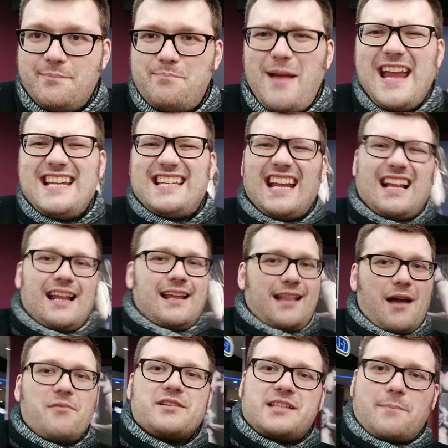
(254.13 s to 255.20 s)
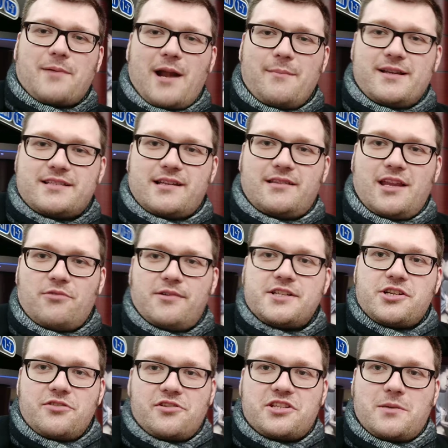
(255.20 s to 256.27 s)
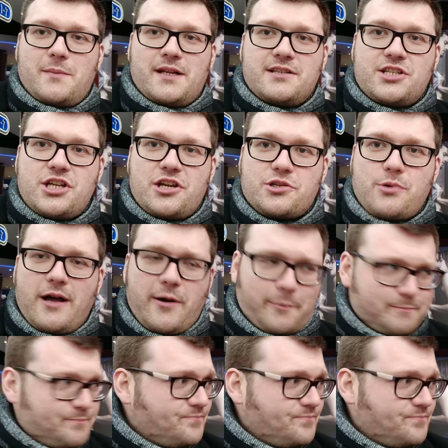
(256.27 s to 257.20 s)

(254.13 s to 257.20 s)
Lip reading: basically that was the premise of the original Jumanji as well.